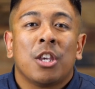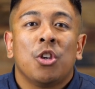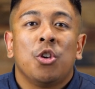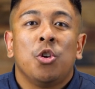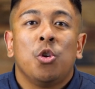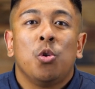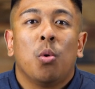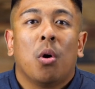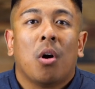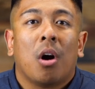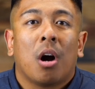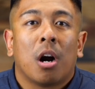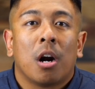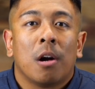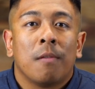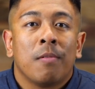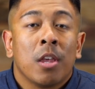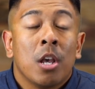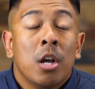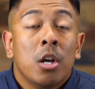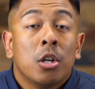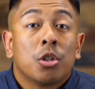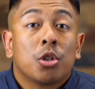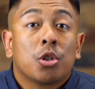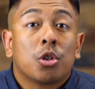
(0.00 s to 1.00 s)
You are
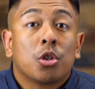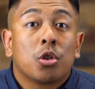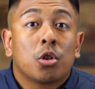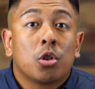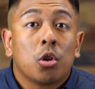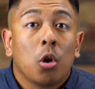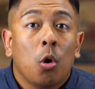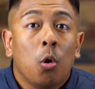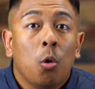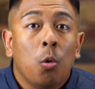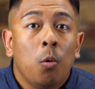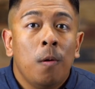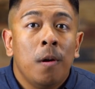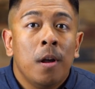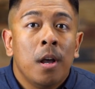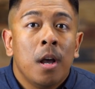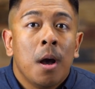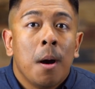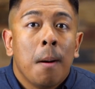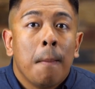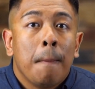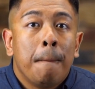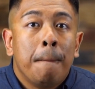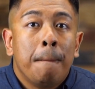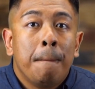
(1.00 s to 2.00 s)
so
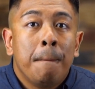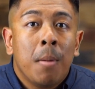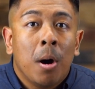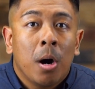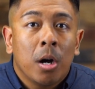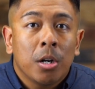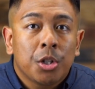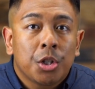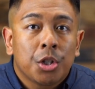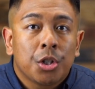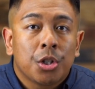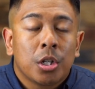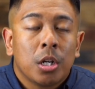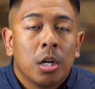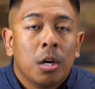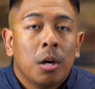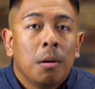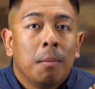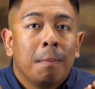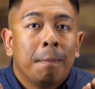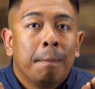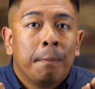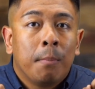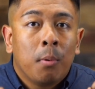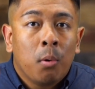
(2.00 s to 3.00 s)
much
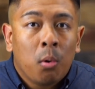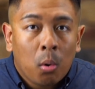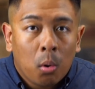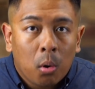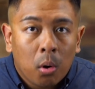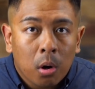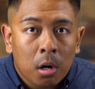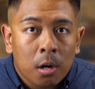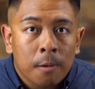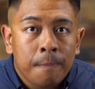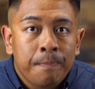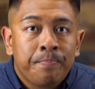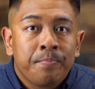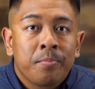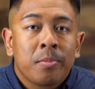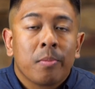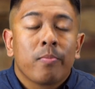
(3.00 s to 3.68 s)
more,